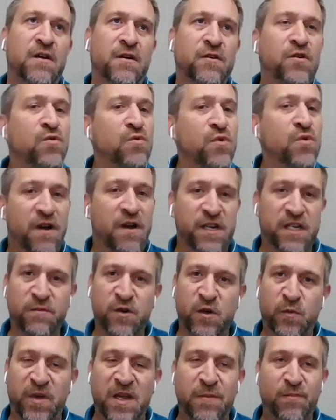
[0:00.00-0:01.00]
new
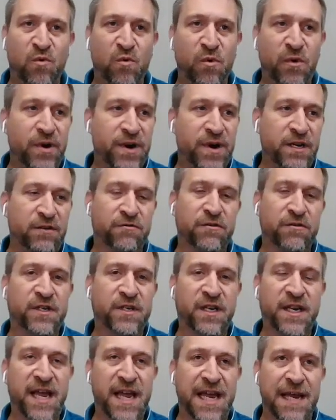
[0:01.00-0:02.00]
customers, people we were
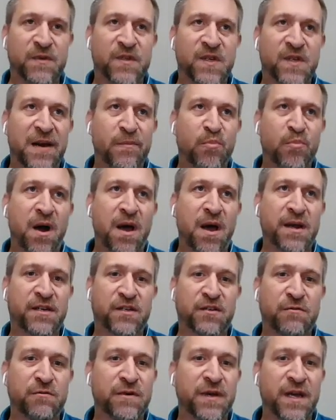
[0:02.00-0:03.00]
introducing AMCI products
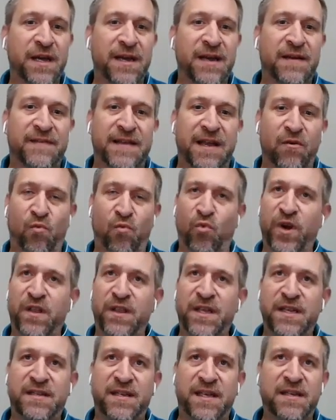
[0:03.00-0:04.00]
to that
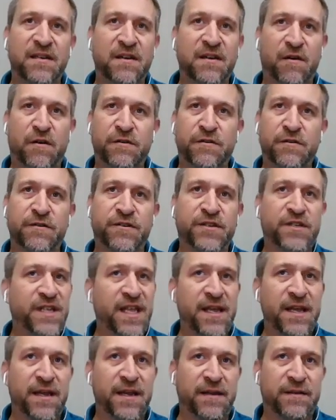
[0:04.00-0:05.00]
really didn't
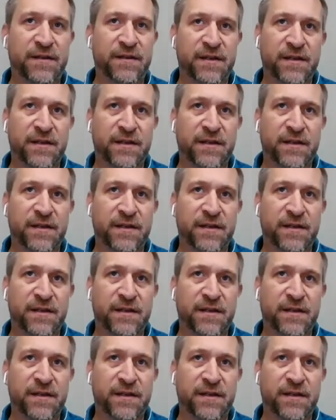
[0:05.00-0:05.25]
understand